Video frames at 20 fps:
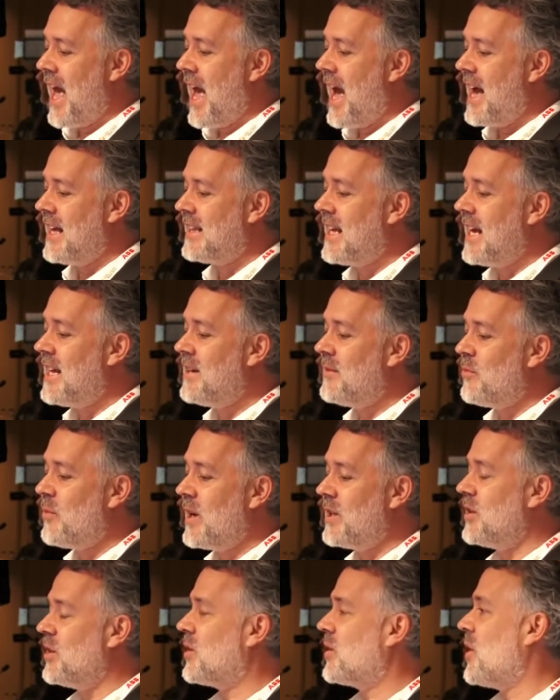And then
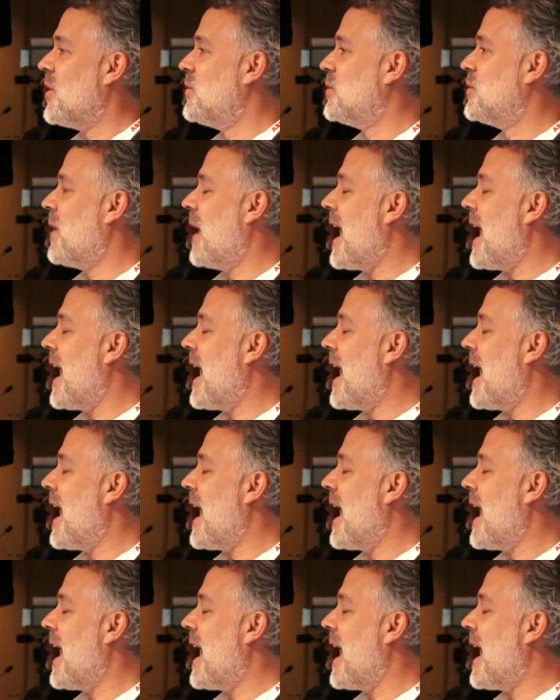when you go to